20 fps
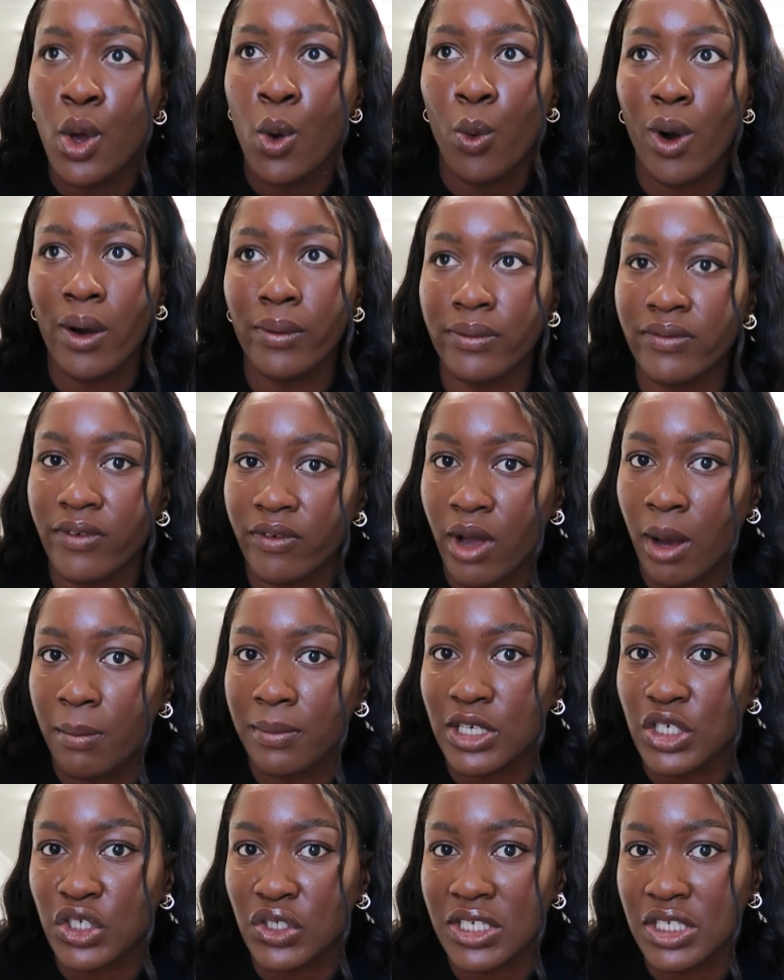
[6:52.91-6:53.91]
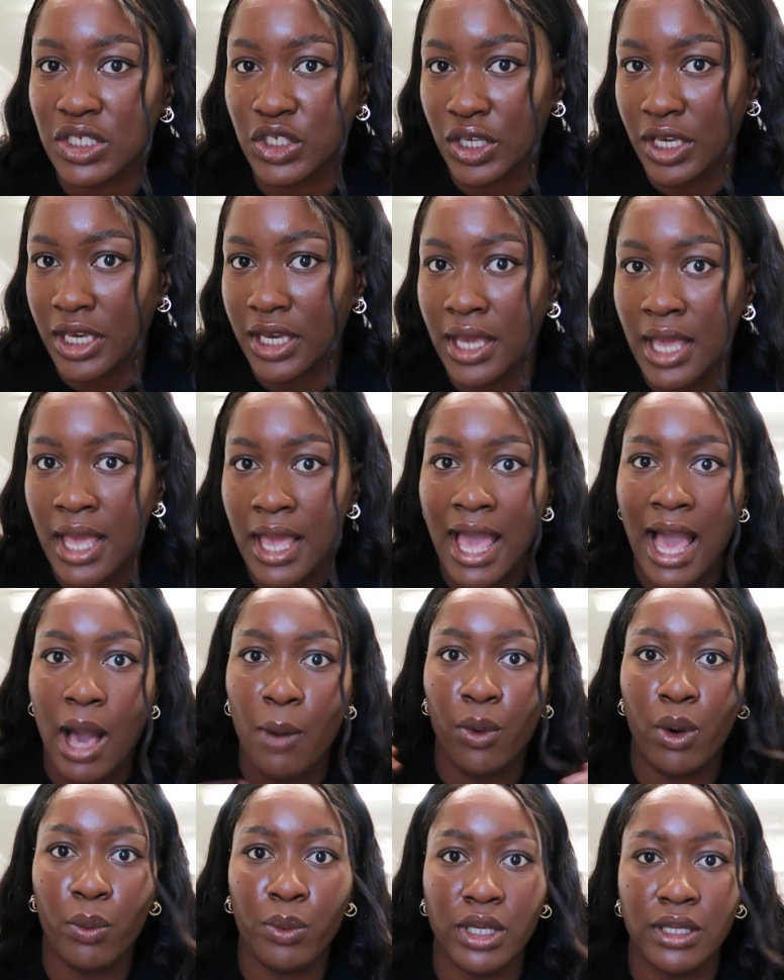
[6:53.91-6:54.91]
what we've accomplished this year
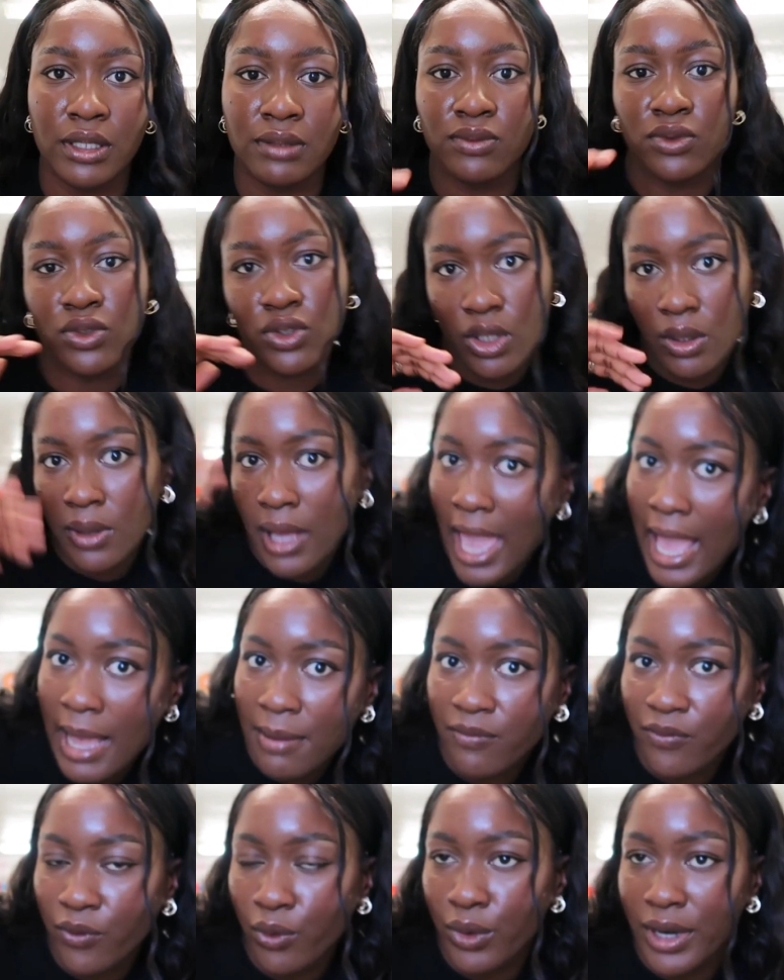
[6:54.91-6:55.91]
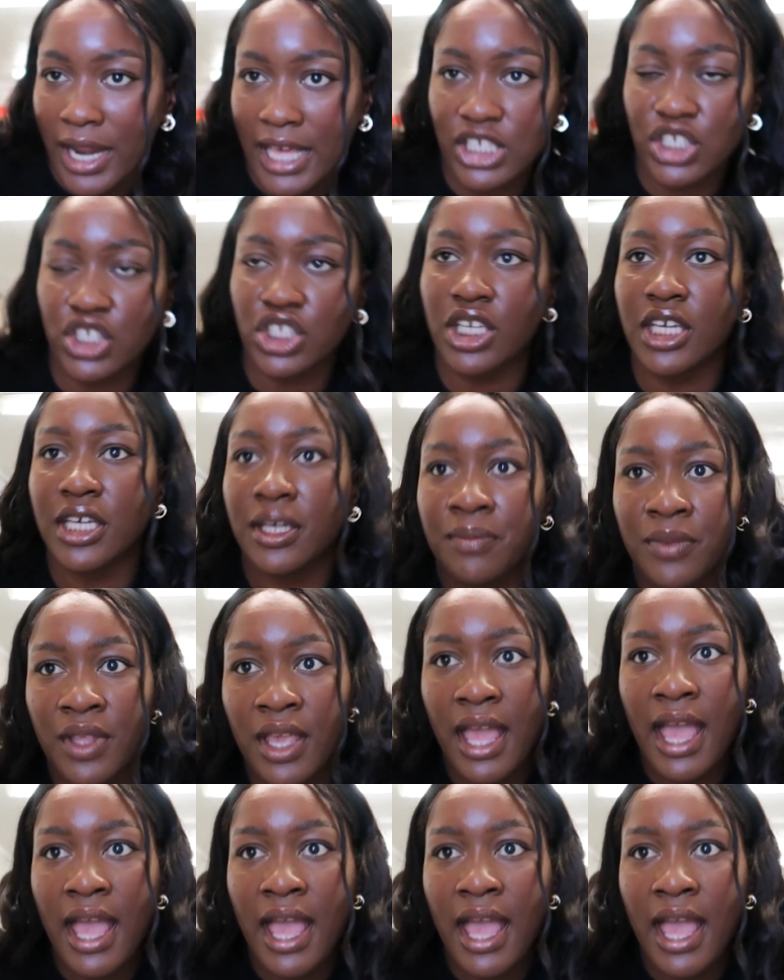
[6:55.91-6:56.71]
and what we aim for next year.